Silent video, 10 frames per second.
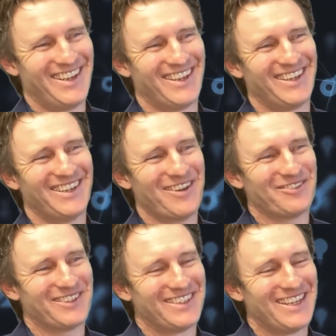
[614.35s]
Never.
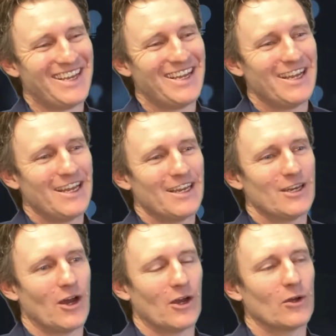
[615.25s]

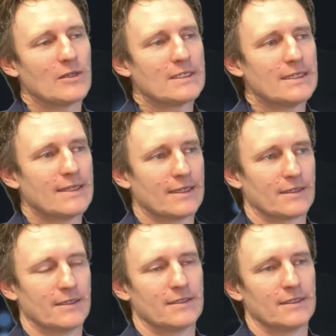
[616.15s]
No, I honestly think
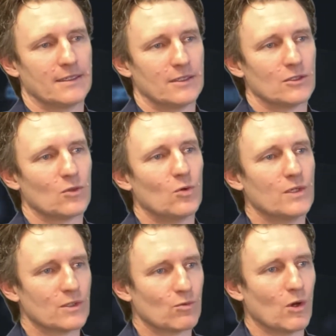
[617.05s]
that there's always
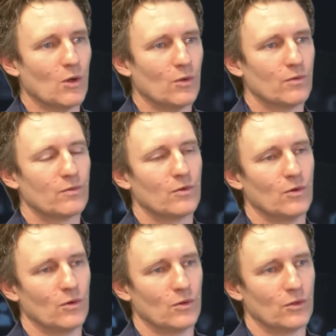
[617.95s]
a role
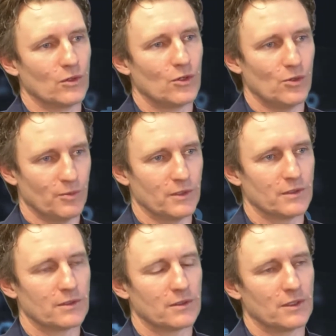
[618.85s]
for humans
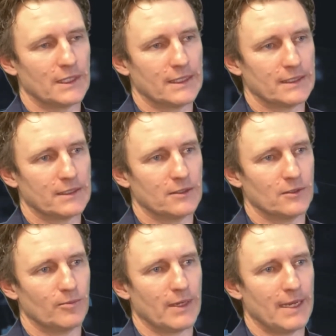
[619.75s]
to
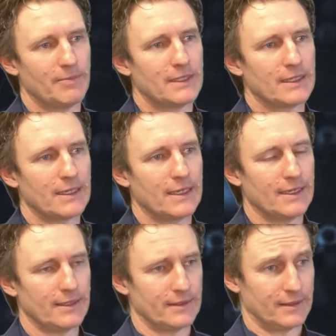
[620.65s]
play, particularly
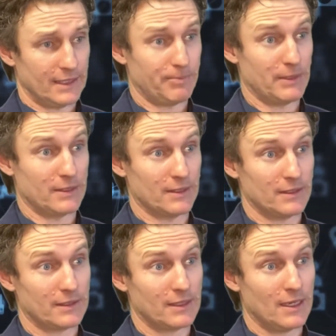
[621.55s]
in this
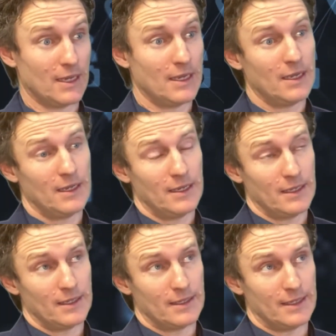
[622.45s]
business.
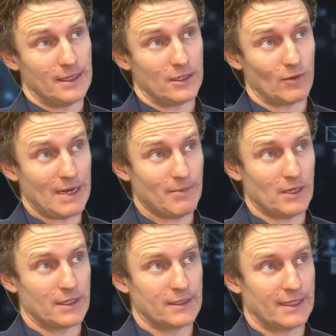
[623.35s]
The grain
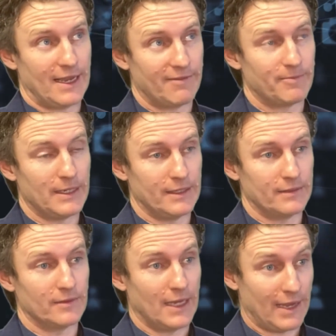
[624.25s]
markets have been
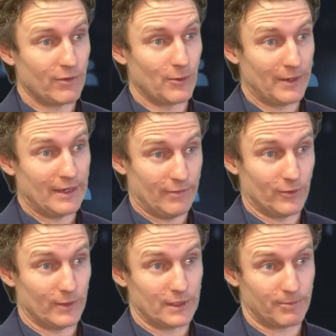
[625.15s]
heavily
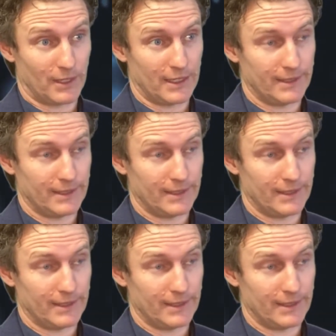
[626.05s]
influenced by